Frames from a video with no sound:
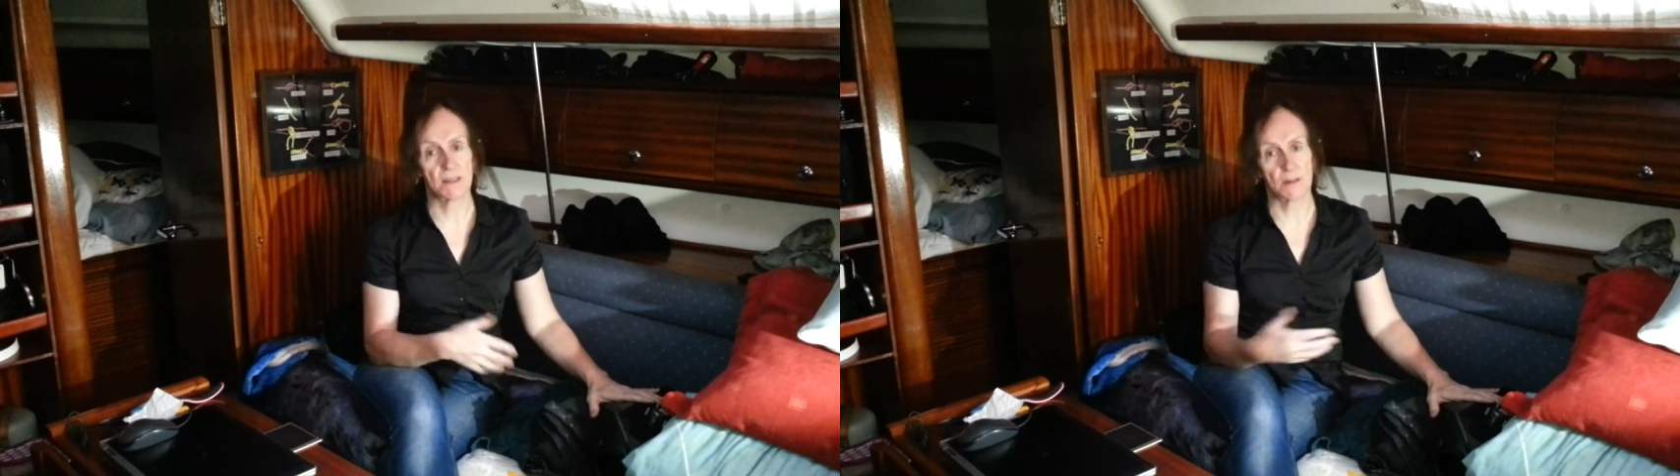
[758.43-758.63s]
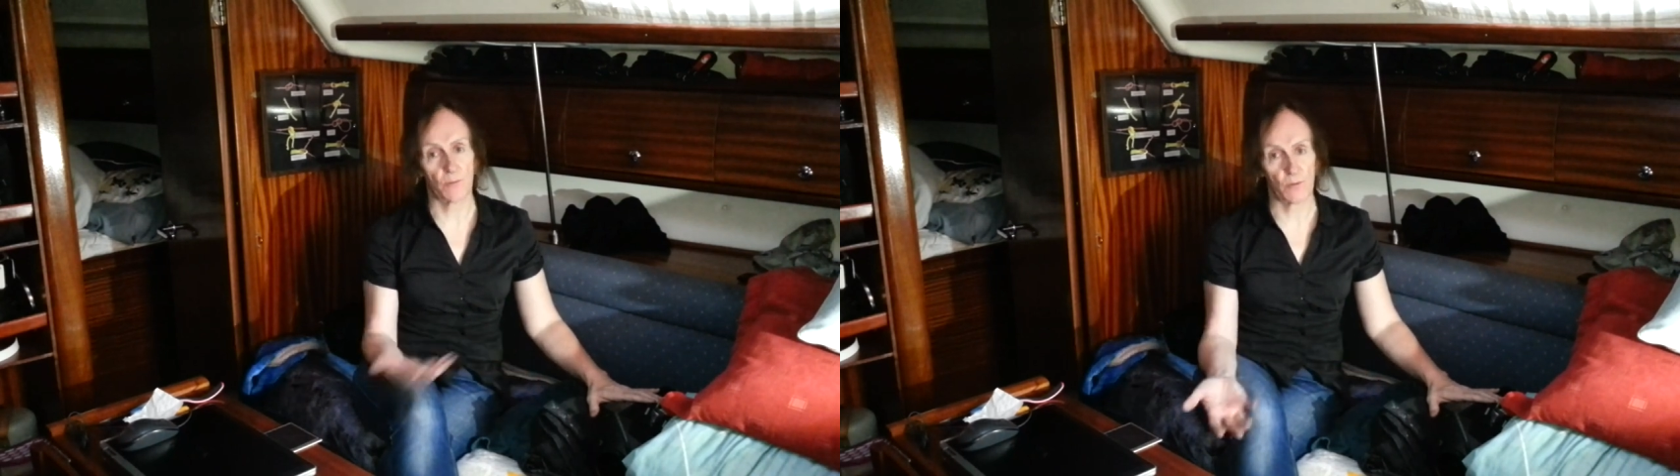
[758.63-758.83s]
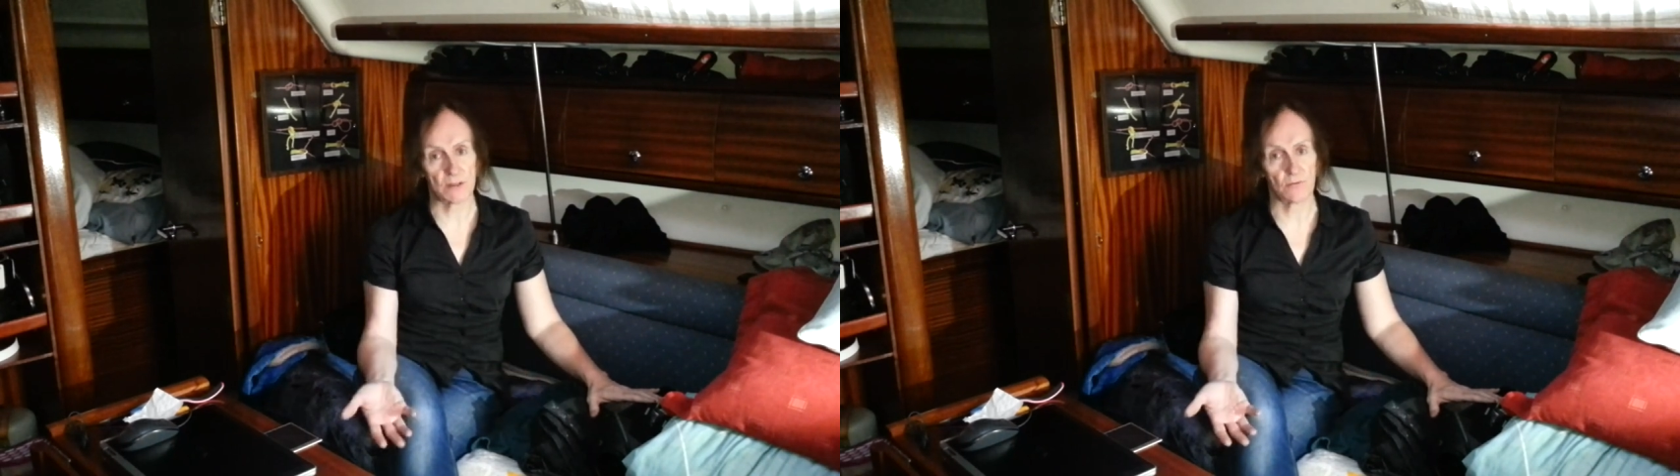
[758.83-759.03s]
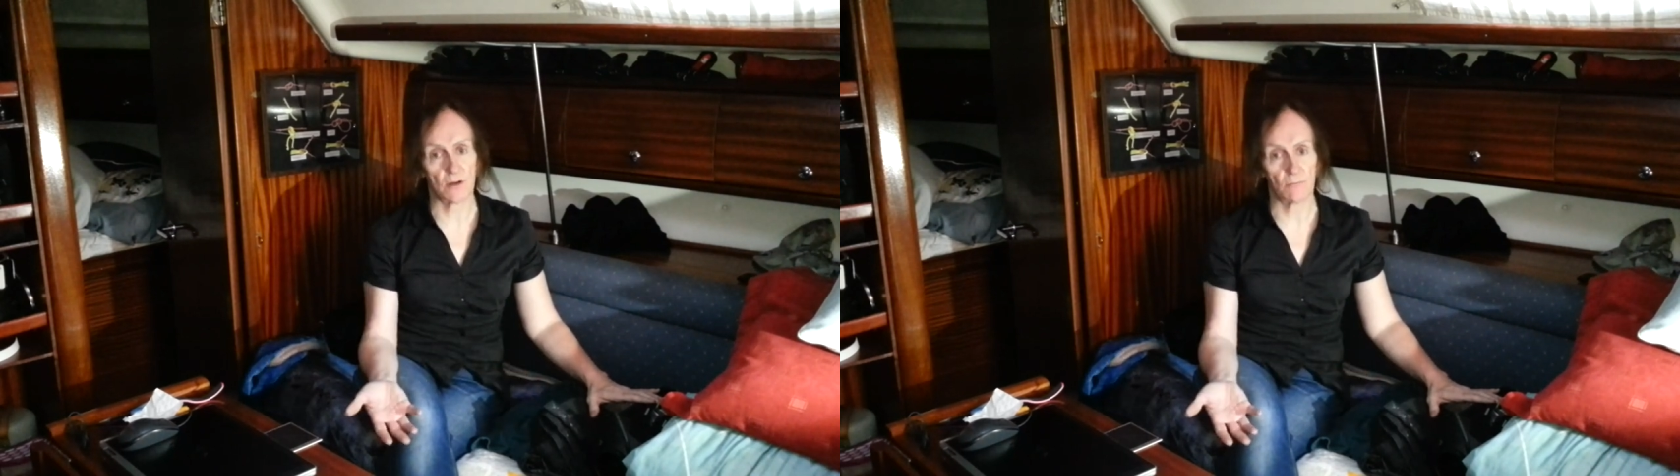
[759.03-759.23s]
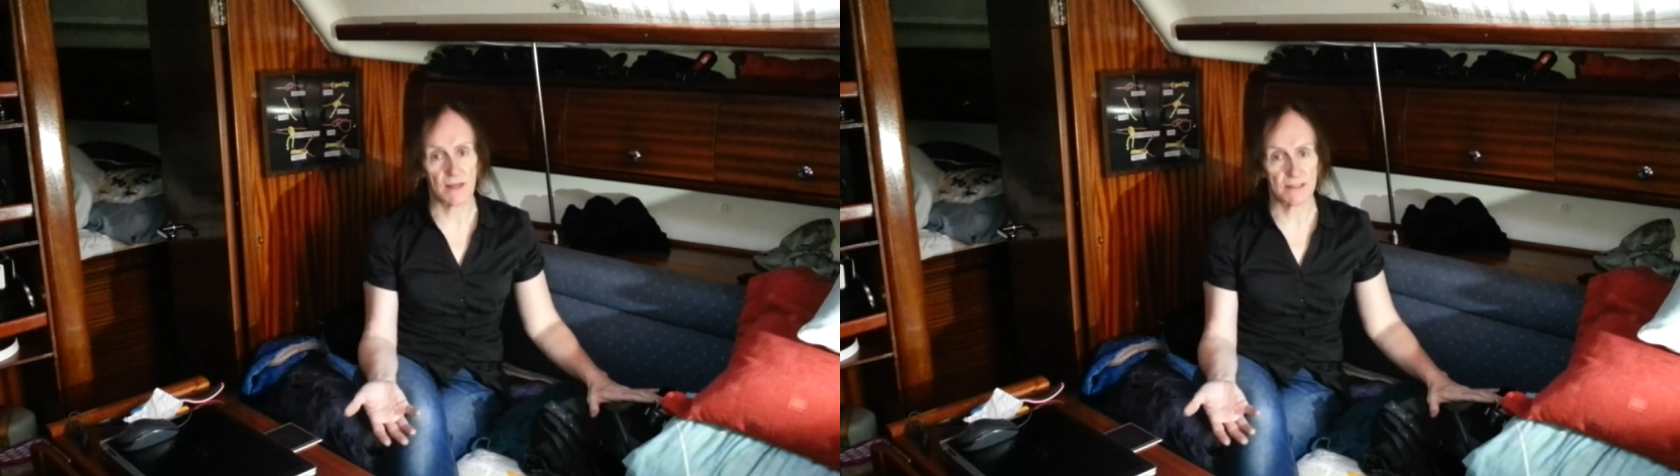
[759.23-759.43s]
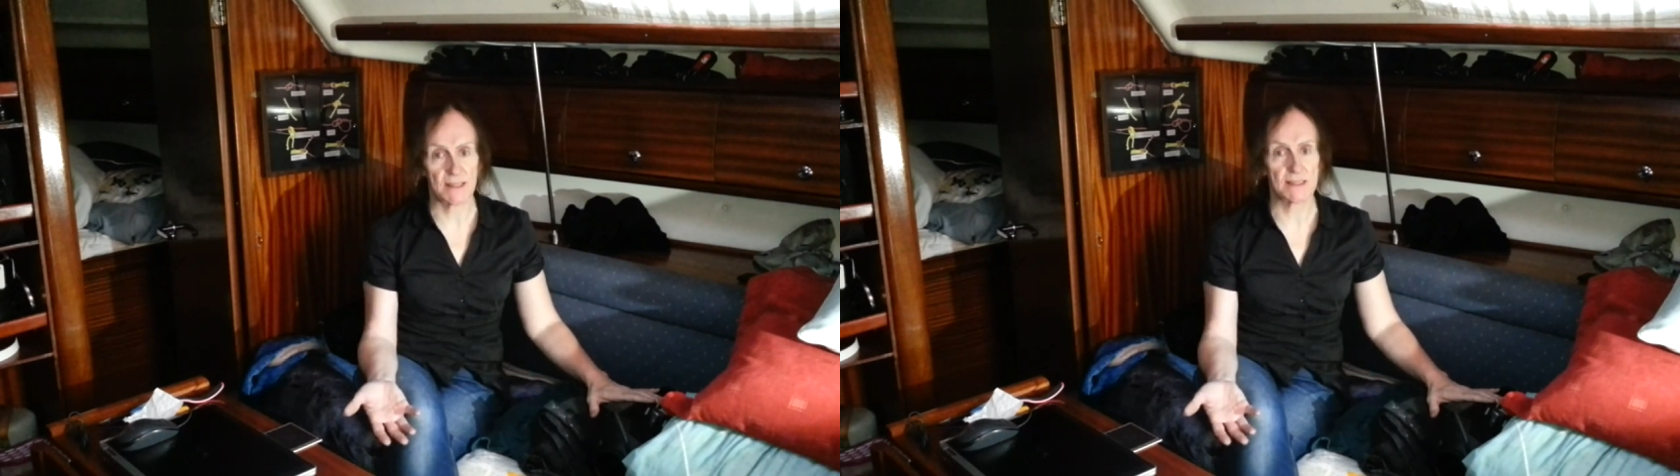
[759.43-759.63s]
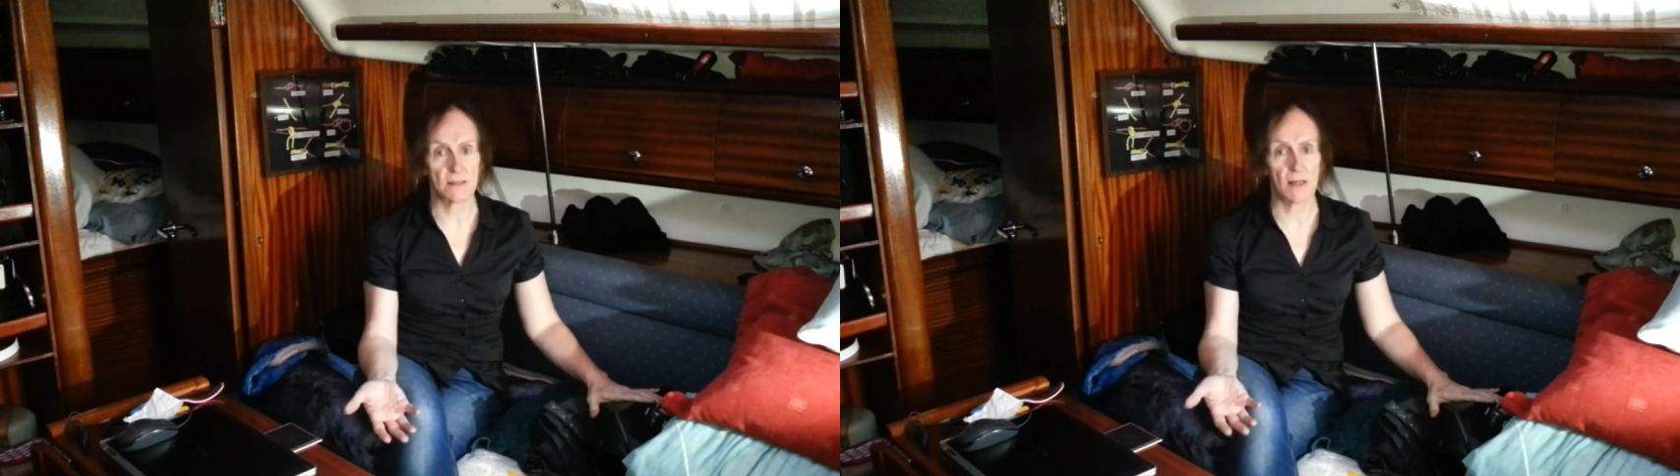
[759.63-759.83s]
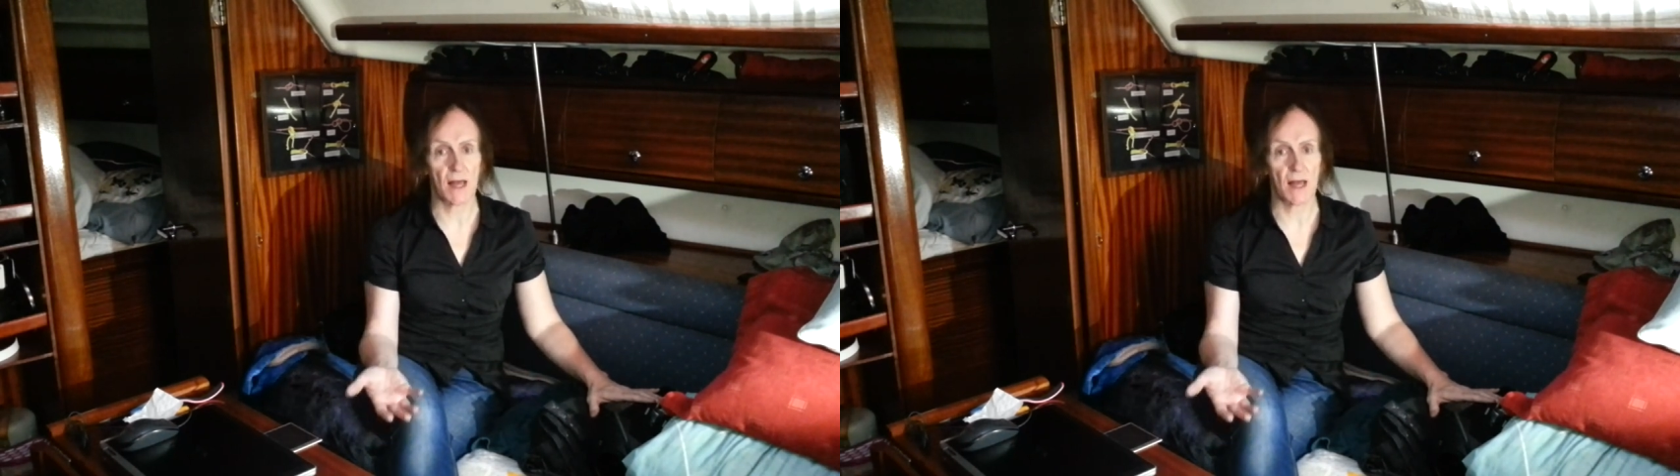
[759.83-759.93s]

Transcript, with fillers: some of which run on red diesel,